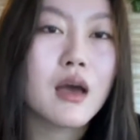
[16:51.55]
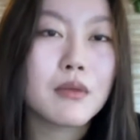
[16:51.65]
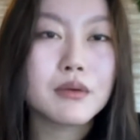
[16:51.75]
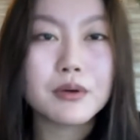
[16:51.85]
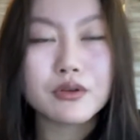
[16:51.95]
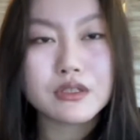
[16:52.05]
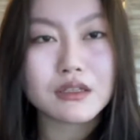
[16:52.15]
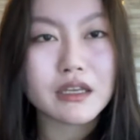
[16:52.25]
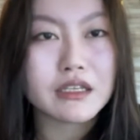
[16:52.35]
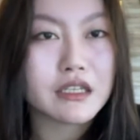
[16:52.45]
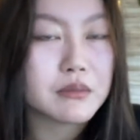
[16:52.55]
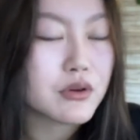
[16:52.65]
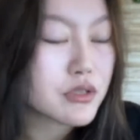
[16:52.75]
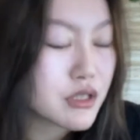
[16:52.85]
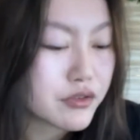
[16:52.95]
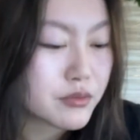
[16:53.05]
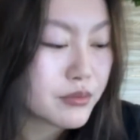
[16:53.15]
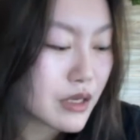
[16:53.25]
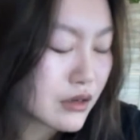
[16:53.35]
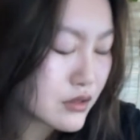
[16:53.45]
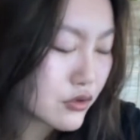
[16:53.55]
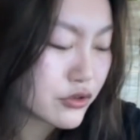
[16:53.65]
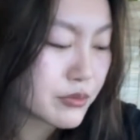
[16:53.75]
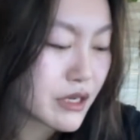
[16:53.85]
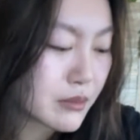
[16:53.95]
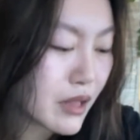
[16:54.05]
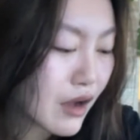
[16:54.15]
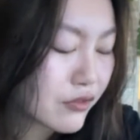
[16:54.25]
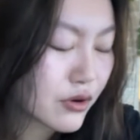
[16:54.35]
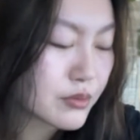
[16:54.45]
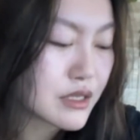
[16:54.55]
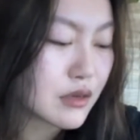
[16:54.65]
maybe post on LinkedIn, post on different social media platforms,